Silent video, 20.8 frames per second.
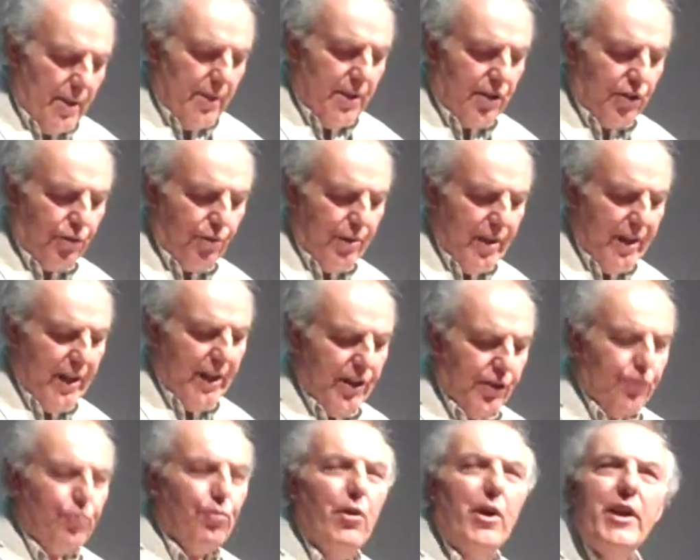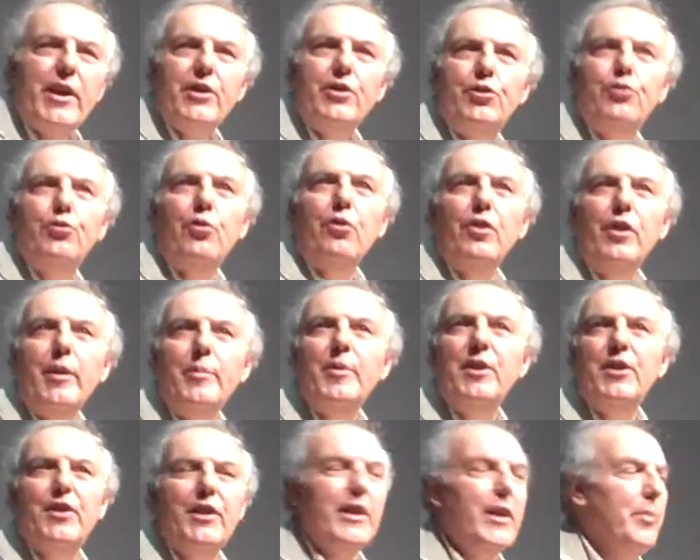the treaty tried to
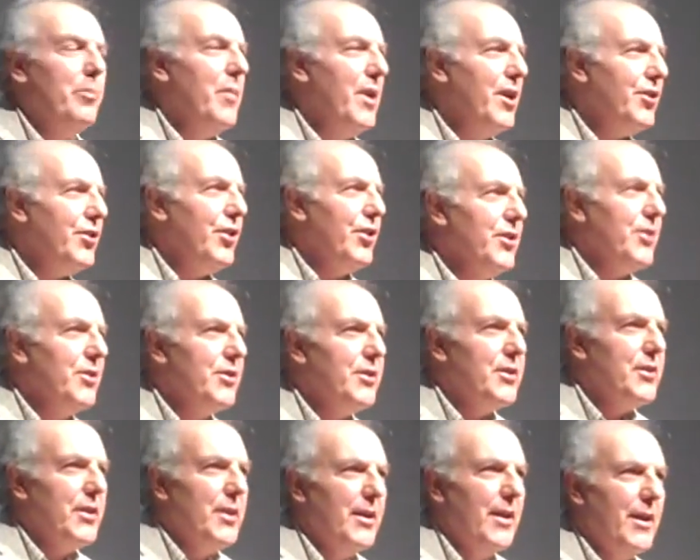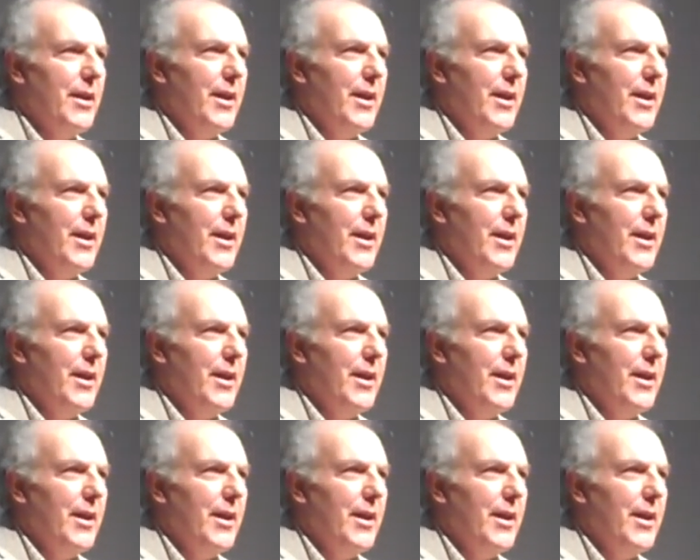limit the emissions